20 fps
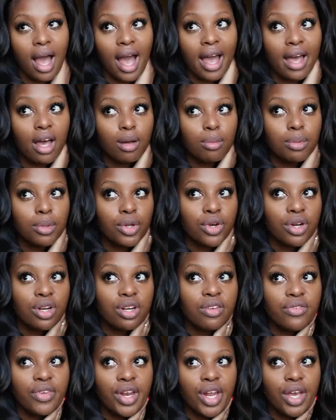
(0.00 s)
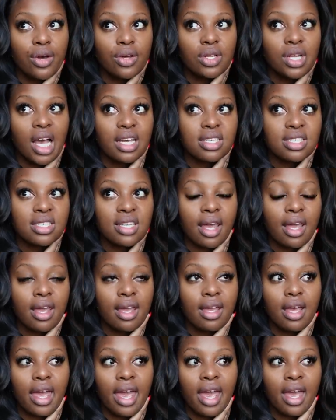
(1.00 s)
I uploaded a video last
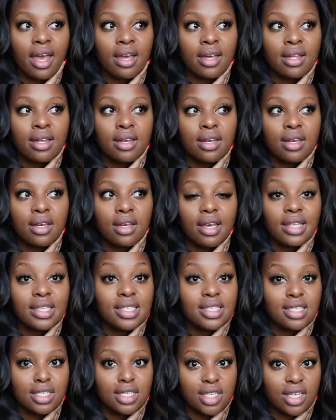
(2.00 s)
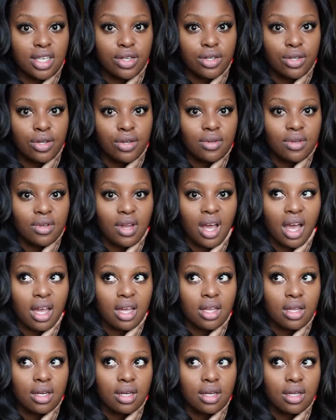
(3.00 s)
night and it's still not